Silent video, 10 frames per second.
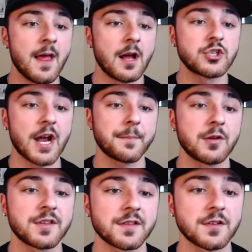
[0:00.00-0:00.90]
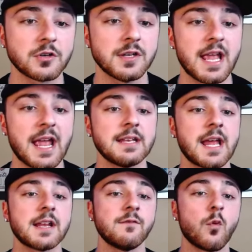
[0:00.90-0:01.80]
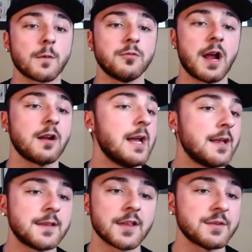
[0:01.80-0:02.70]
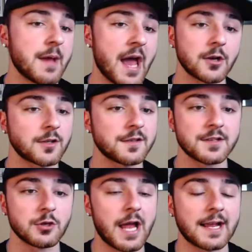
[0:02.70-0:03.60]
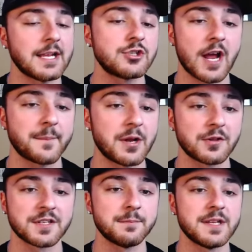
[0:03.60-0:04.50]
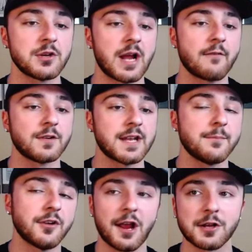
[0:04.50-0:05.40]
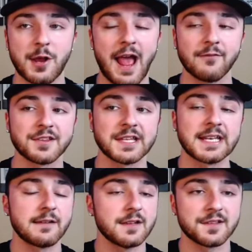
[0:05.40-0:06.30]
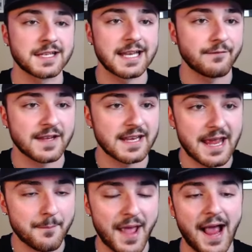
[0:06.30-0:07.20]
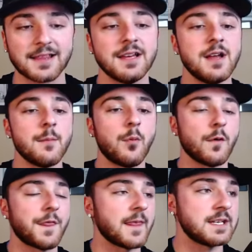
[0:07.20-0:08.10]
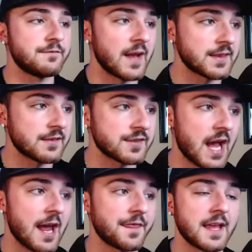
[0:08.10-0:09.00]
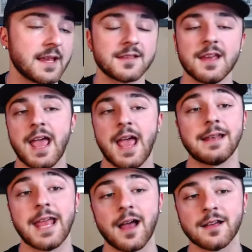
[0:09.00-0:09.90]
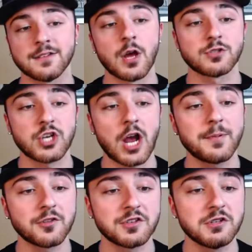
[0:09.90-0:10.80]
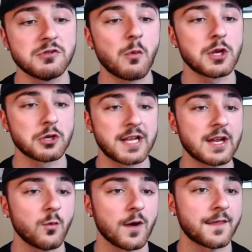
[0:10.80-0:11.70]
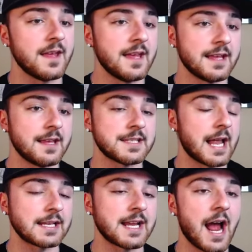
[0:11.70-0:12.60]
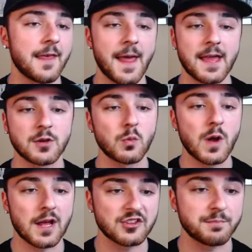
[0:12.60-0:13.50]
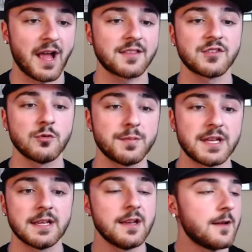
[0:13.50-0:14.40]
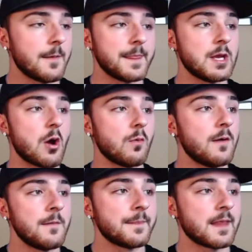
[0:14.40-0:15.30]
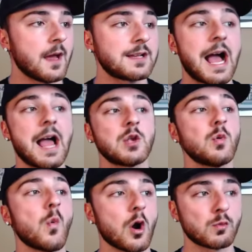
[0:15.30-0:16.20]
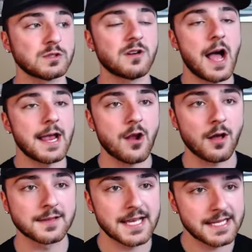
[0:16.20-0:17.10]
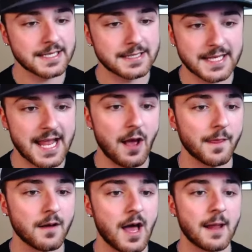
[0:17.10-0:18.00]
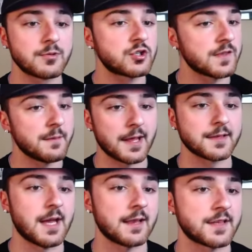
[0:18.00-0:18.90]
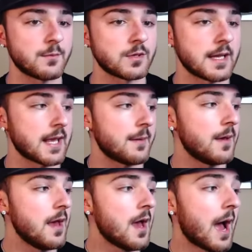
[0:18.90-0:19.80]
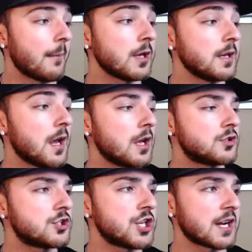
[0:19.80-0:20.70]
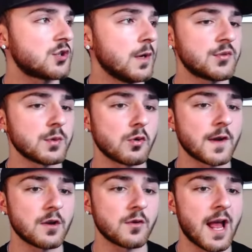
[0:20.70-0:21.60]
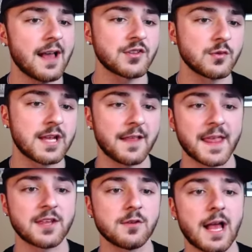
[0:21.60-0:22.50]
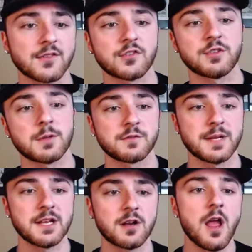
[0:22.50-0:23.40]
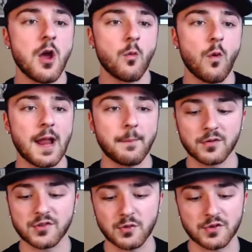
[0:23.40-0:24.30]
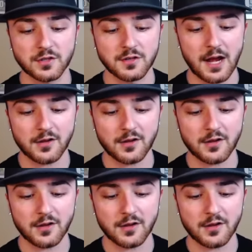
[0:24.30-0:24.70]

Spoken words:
Jock Peterson is literally a negative war player. Doesn't matter because you're not getting Jock Peterson to be your everyday player to have a significant impact both on the defensive side of things. And yeah, no, Jock Peterson, you know what you're getting with. He's not a guy that you expect to be, you know, a guy you are relying on day in and day out in the lineup should the Mets land someone like him. I'm going to check tweets real quick, though, guys. So, again, thank you guys all so much for being here. Why not pursue Soler?